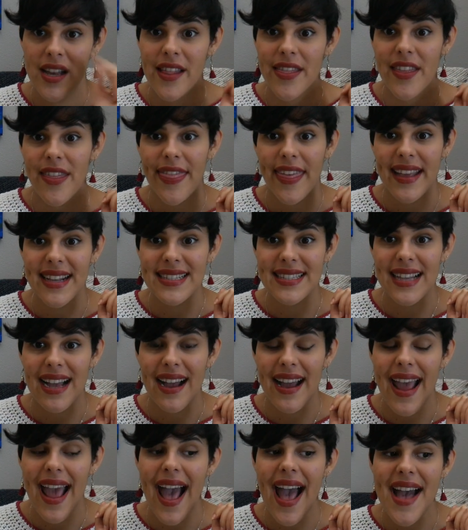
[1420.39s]
the things
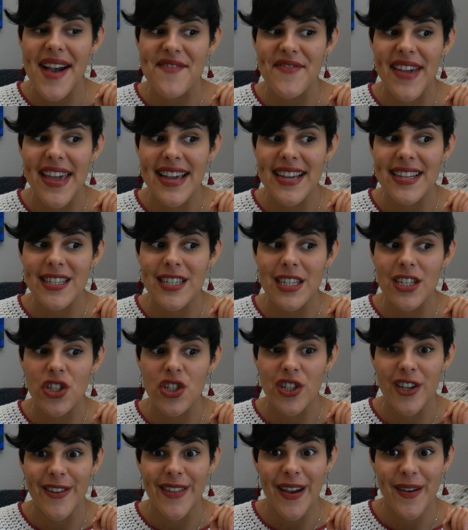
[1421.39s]
I have and
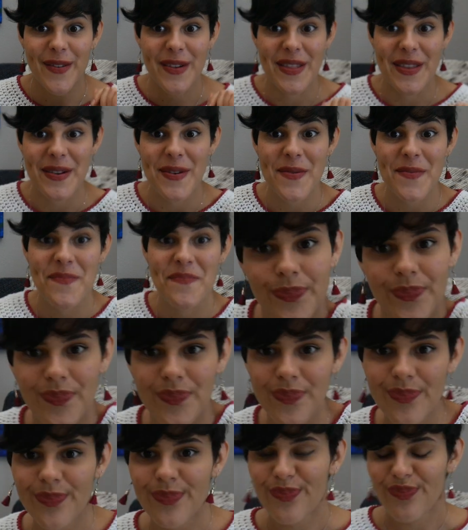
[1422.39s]
share that with you.
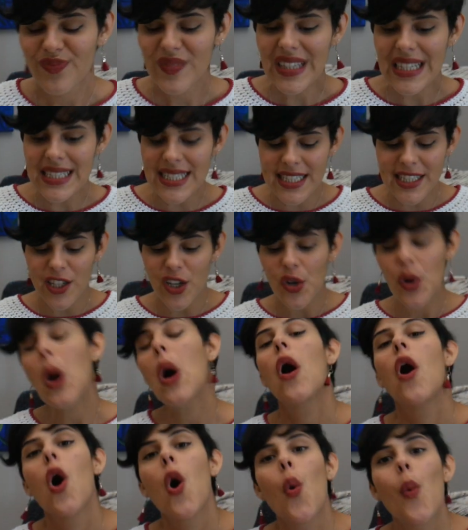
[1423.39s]
So
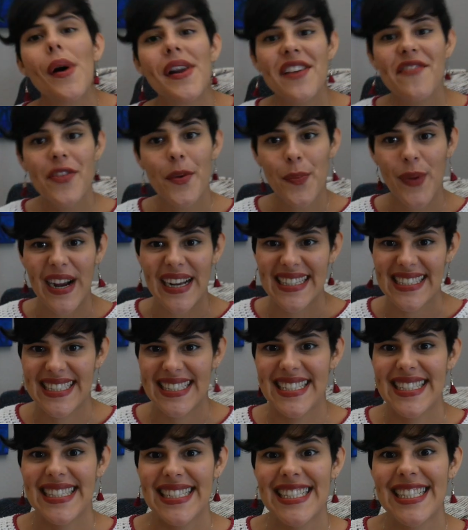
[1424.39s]
one of the
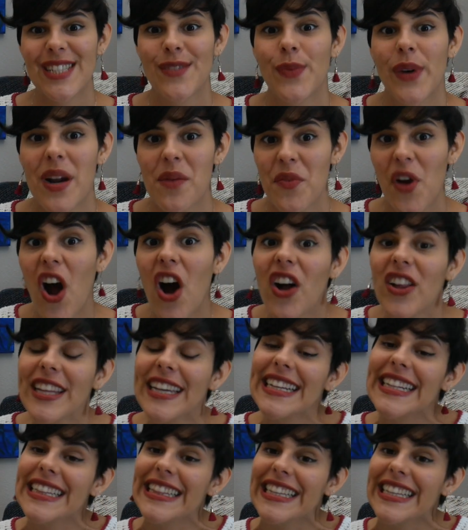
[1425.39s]
prizes is what I'm
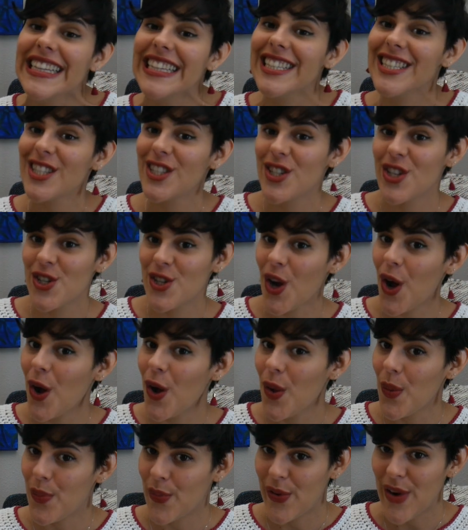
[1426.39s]
calling the
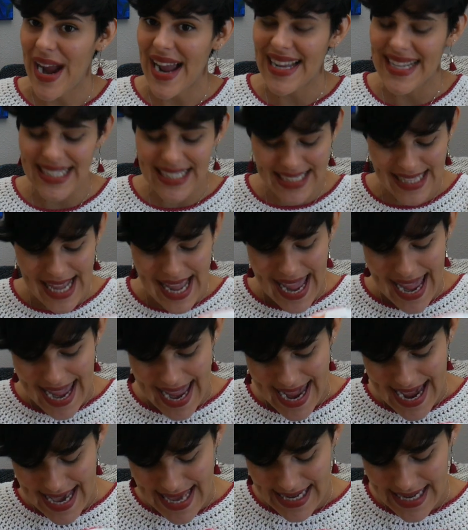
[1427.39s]
shawl prize,
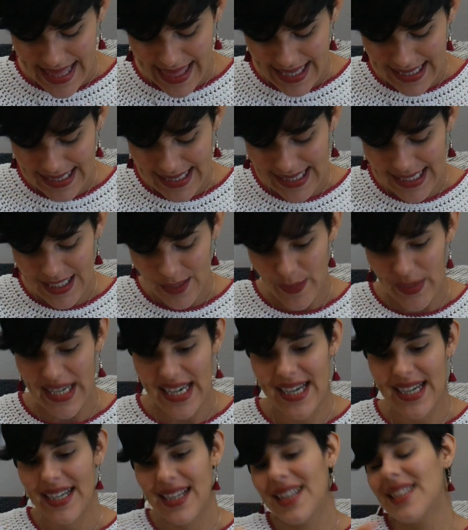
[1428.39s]
and this is
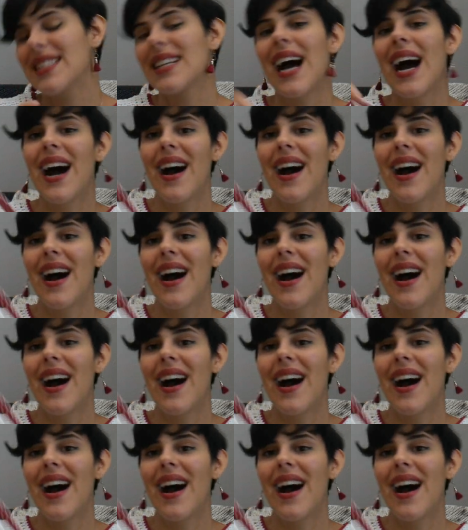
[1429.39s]
because